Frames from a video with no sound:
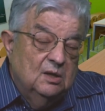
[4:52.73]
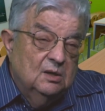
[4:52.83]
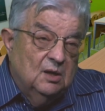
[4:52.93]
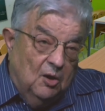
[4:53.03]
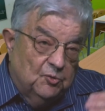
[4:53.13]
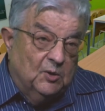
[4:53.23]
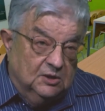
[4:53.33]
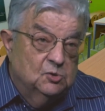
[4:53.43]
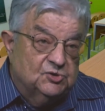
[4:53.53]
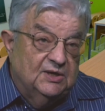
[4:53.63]
although it
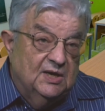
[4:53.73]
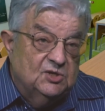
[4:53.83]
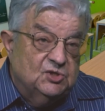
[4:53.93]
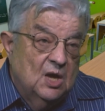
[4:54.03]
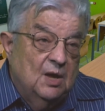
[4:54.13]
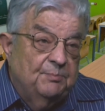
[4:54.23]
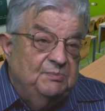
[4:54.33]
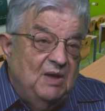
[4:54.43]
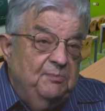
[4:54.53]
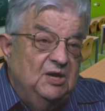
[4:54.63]
usually is, but
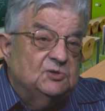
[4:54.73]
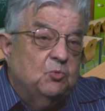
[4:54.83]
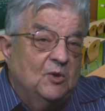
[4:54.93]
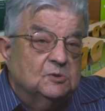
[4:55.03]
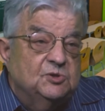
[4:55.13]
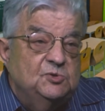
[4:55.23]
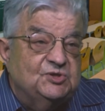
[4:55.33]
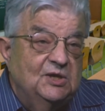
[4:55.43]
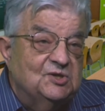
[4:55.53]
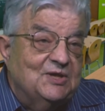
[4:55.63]
maybe it's one or two
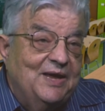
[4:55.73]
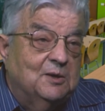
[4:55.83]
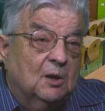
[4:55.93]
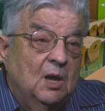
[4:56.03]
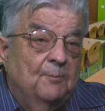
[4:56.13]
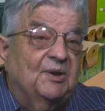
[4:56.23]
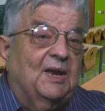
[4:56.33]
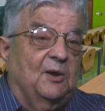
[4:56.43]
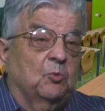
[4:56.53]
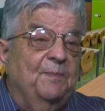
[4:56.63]
scenes later. But like
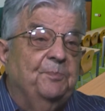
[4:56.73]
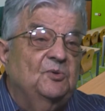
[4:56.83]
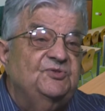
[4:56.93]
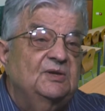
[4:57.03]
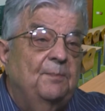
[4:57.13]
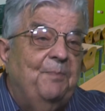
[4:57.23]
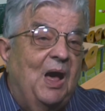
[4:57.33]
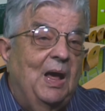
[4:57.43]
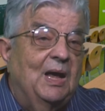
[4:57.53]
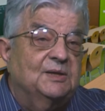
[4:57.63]
ripples in a
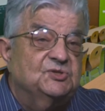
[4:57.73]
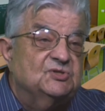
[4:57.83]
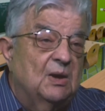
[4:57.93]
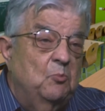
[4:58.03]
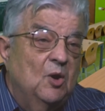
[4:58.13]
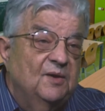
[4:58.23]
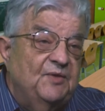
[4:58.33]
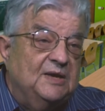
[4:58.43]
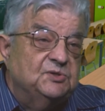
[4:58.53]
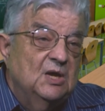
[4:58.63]
pond, somewhere in
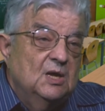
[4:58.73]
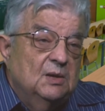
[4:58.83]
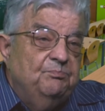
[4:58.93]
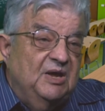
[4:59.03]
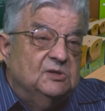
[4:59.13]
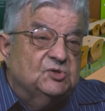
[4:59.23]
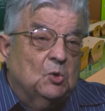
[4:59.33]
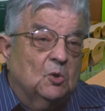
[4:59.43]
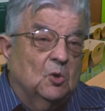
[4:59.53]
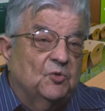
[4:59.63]
that big
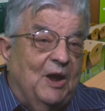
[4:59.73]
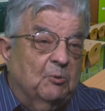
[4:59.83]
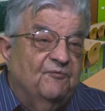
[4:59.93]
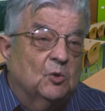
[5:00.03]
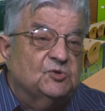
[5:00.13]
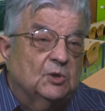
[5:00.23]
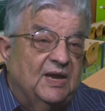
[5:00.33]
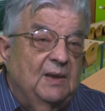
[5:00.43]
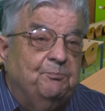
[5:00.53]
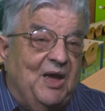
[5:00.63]
circle, that reversal
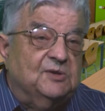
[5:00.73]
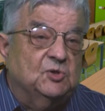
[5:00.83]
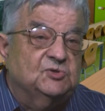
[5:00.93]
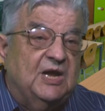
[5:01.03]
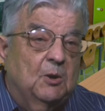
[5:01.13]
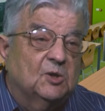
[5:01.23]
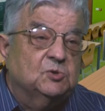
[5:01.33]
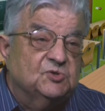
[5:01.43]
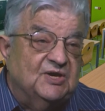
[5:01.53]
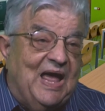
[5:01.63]
impacts those
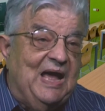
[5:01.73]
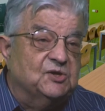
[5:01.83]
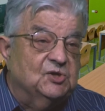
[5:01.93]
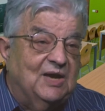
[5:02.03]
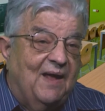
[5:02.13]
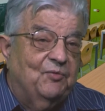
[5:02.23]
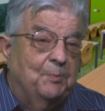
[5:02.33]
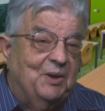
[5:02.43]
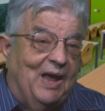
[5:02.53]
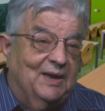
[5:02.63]
characters, the action, and the
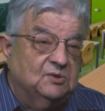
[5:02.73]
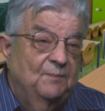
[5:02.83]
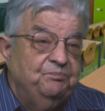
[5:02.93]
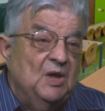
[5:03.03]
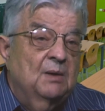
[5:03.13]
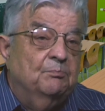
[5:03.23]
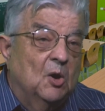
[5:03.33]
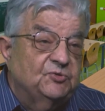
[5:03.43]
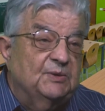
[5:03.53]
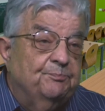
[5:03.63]
plot.
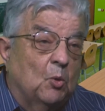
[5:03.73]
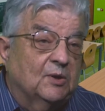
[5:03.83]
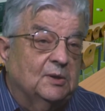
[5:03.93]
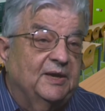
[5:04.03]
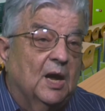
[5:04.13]
Most importantly, a